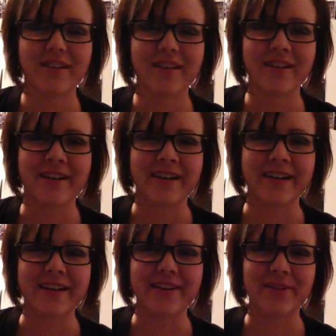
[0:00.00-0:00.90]

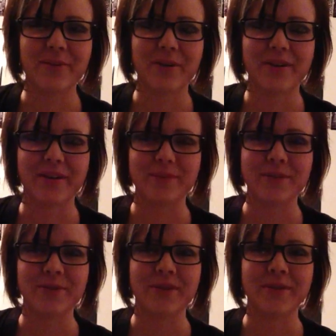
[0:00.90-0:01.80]
I walk up
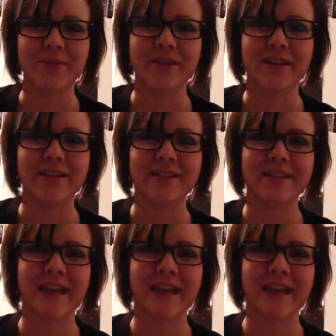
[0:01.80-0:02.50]
to him, and I